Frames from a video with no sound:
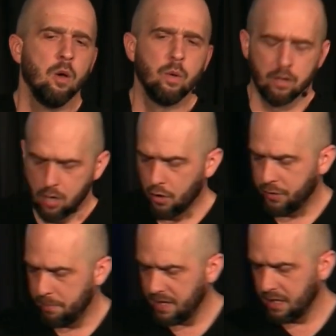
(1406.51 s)
we were called
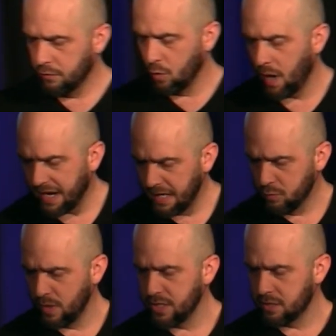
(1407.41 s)
to be. And so I
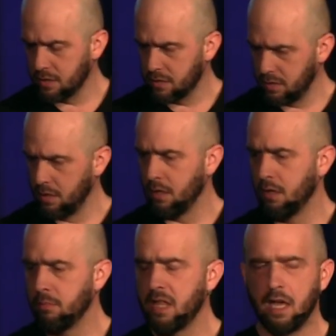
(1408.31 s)
guess we just
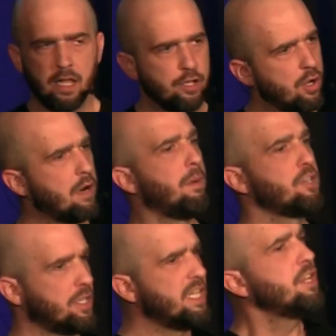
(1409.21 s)
assumed that like you got a
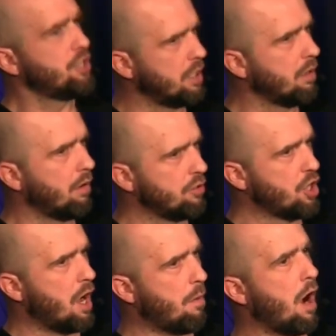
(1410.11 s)
bunch of teaching
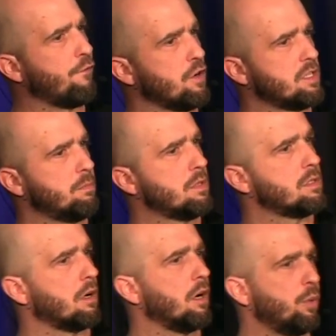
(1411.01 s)
job offers in
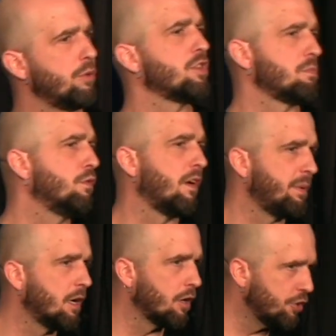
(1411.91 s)
Missouri. We would just move up
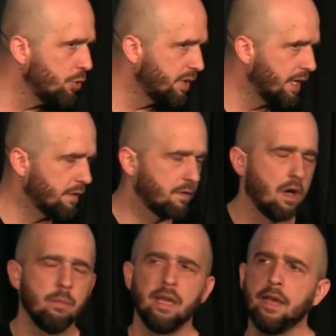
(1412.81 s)
here and you would get
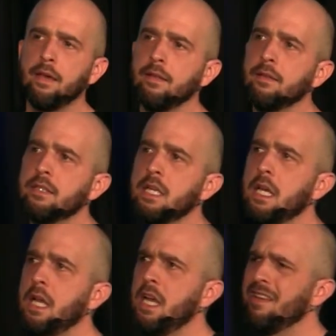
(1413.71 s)
some. And
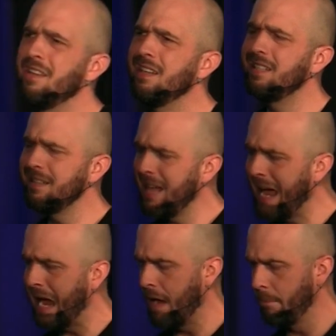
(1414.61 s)
then it didn't
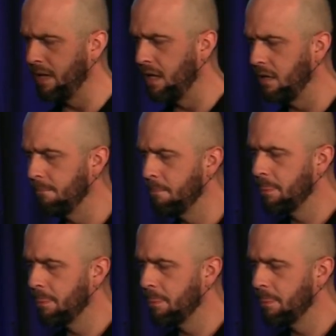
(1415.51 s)
happen.